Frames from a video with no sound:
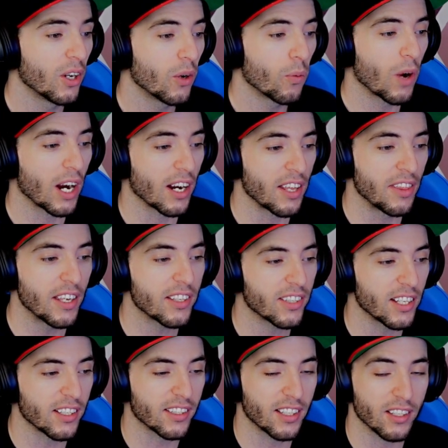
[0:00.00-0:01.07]
where in this
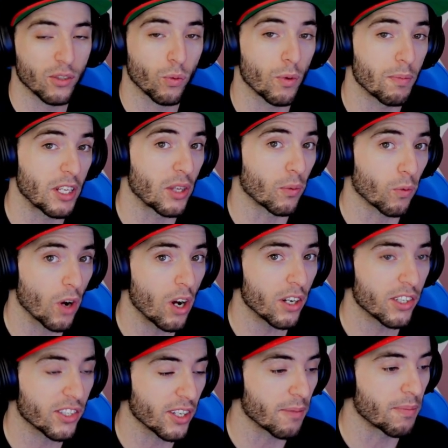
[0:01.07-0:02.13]
instance would be the wrong
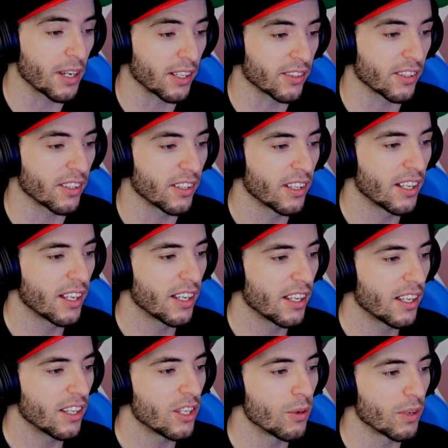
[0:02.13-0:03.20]
subpixel,
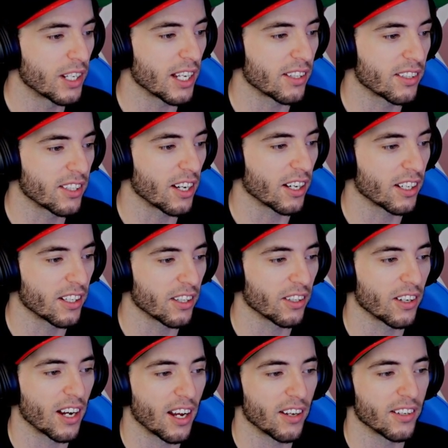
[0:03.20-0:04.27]
you would get stuck into the
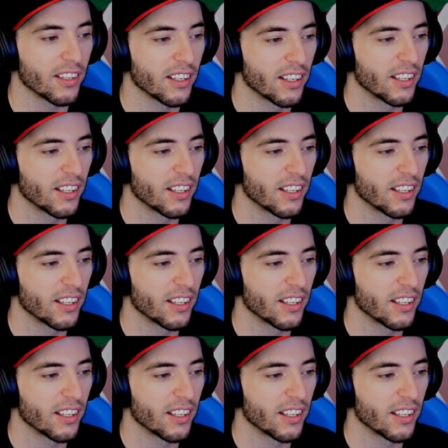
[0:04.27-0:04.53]
ground.